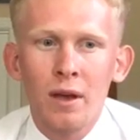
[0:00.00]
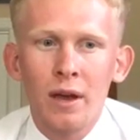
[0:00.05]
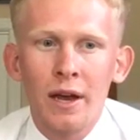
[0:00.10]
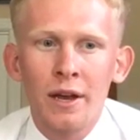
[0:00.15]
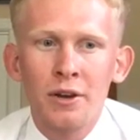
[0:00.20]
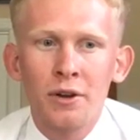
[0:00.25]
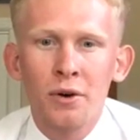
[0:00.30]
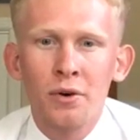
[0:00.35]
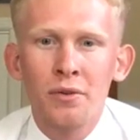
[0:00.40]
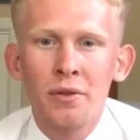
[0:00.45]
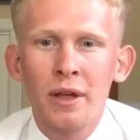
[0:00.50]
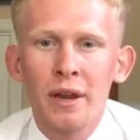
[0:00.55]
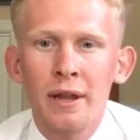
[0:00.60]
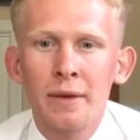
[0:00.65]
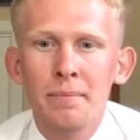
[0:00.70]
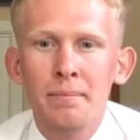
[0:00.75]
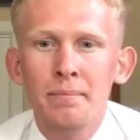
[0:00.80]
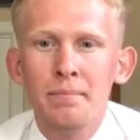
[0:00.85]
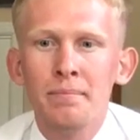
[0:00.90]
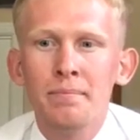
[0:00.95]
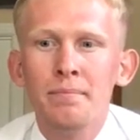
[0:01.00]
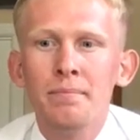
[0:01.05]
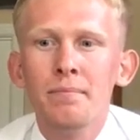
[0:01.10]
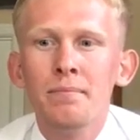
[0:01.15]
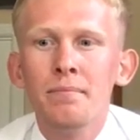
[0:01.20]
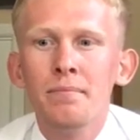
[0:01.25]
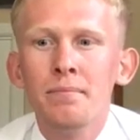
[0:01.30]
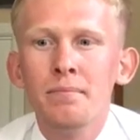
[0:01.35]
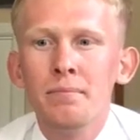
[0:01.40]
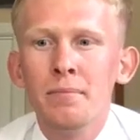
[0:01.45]
I know that
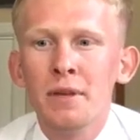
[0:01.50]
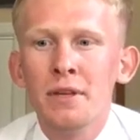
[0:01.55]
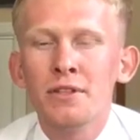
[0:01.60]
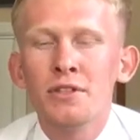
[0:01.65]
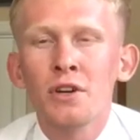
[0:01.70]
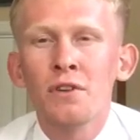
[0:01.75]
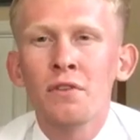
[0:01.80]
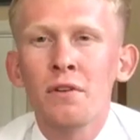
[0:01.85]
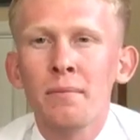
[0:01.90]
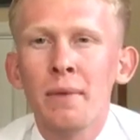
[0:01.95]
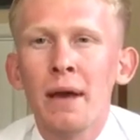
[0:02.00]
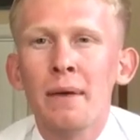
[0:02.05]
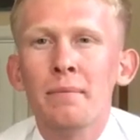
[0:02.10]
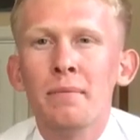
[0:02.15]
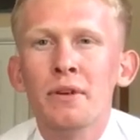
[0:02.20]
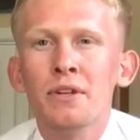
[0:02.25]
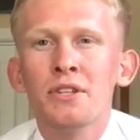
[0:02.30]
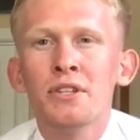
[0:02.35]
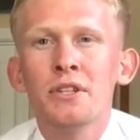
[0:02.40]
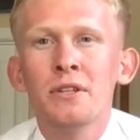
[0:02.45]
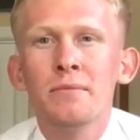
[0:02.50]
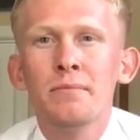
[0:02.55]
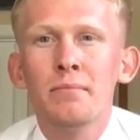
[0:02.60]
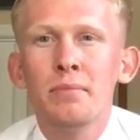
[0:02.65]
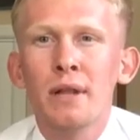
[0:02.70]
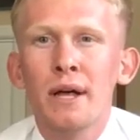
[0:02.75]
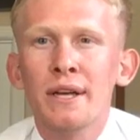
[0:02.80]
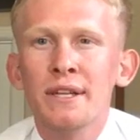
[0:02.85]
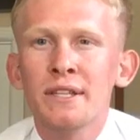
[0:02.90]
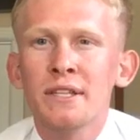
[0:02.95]
me serving my mission
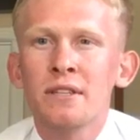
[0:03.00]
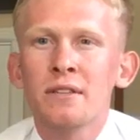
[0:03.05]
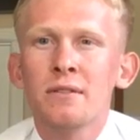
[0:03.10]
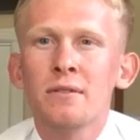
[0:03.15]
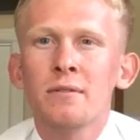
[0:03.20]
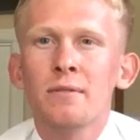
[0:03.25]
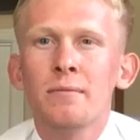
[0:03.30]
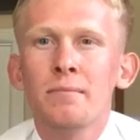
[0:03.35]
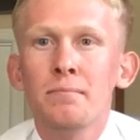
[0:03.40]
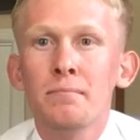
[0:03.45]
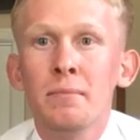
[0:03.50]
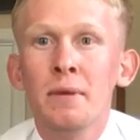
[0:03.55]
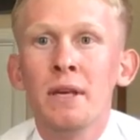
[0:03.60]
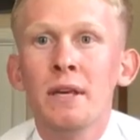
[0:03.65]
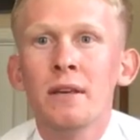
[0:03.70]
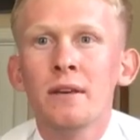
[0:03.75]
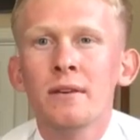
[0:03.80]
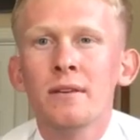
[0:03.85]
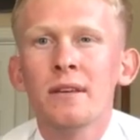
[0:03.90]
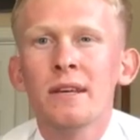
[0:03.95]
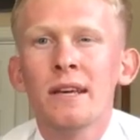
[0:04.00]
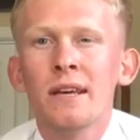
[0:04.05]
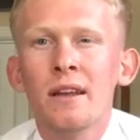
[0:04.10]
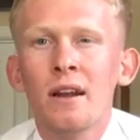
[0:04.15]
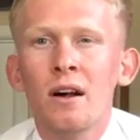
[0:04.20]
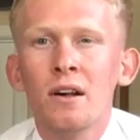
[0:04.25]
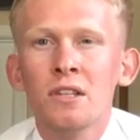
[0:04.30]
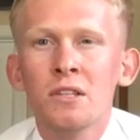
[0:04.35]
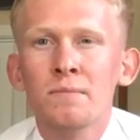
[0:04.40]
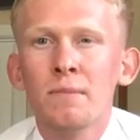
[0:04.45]
blessed me and
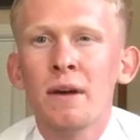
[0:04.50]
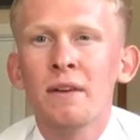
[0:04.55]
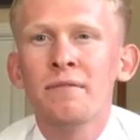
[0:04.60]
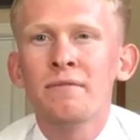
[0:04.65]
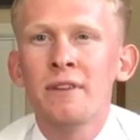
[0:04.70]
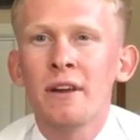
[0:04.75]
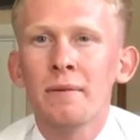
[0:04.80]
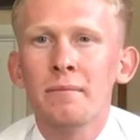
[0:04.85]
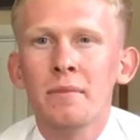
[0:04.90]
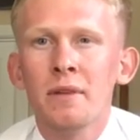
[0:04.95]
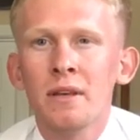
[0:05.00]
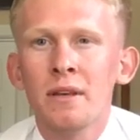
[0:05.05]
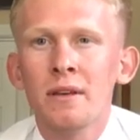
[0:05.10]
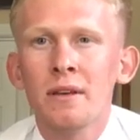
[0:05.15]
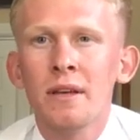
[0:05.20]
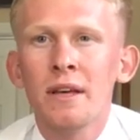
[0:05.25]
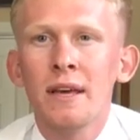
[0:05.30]
also my family